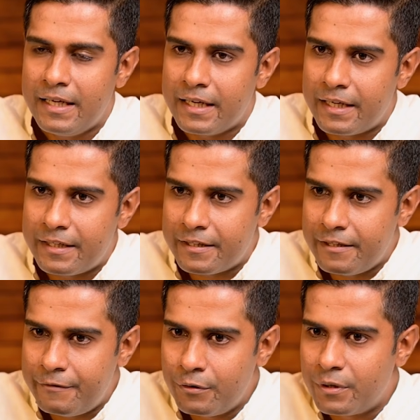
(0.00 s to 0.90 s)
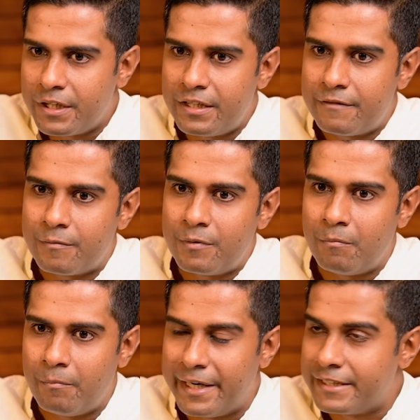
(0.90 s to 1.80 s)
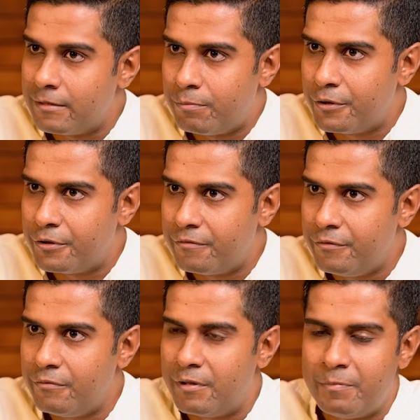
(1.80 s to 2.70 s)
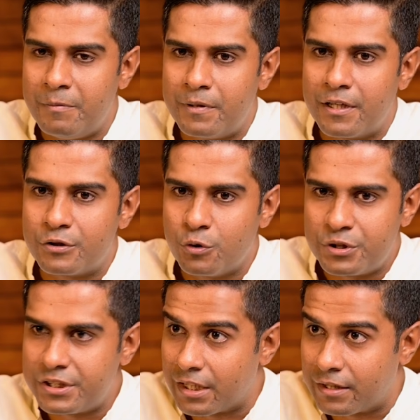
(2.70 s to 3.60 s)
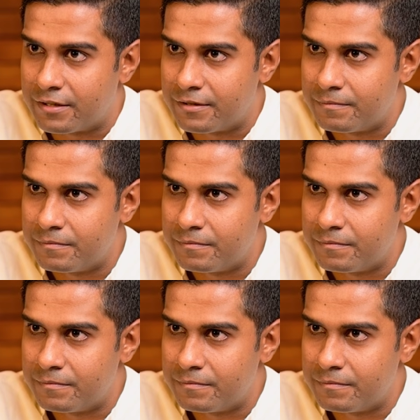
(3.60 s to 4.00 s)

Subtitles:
And if you look at it from a mental point of view, when people are so stuck,